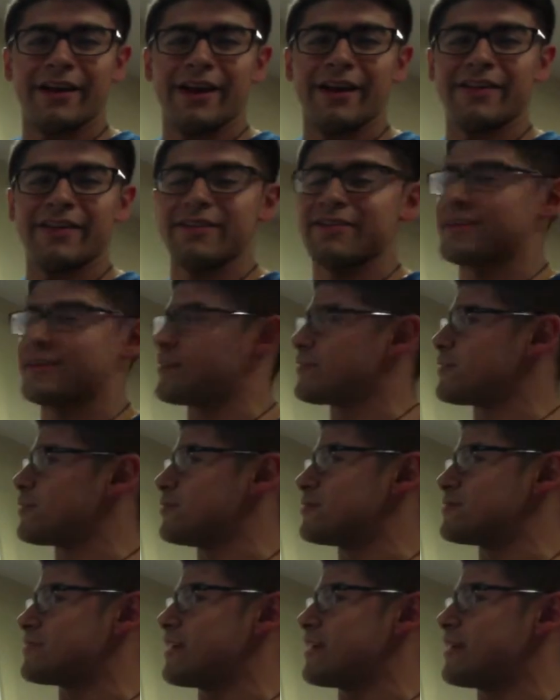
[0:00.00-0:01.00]
and then set
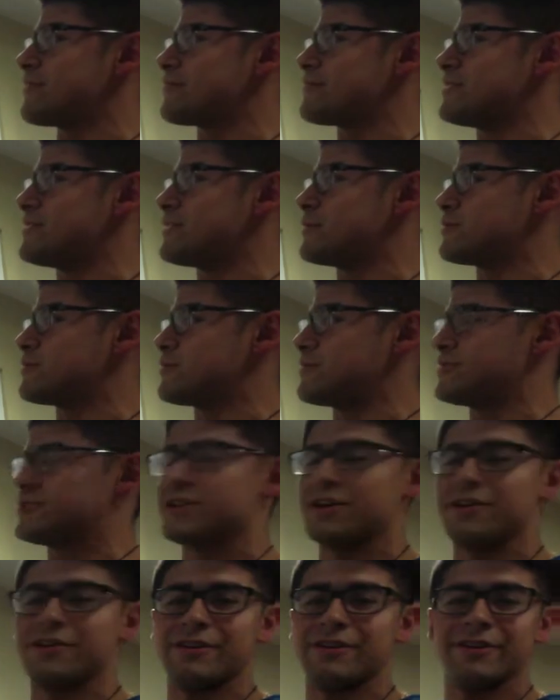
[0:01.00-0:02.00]
those f's equal to
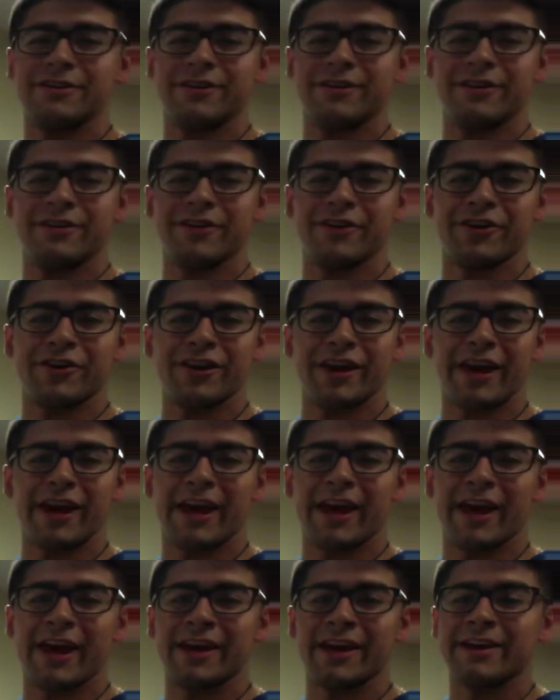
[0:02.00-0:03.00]
each other, and then you're going to get
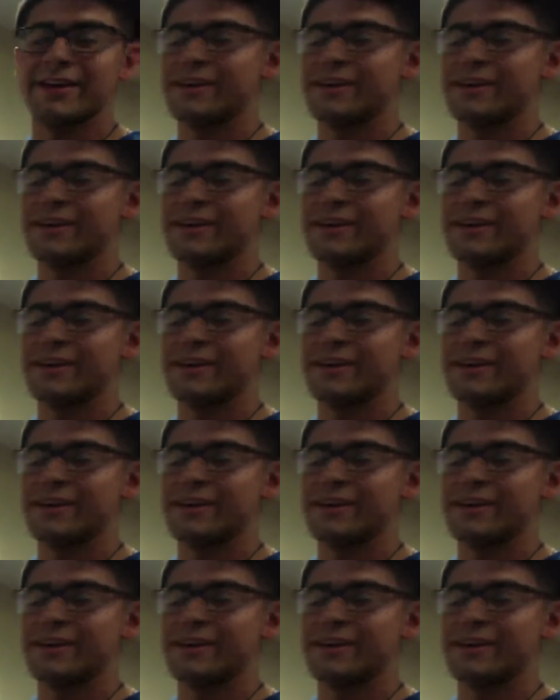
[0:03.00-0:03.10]
a.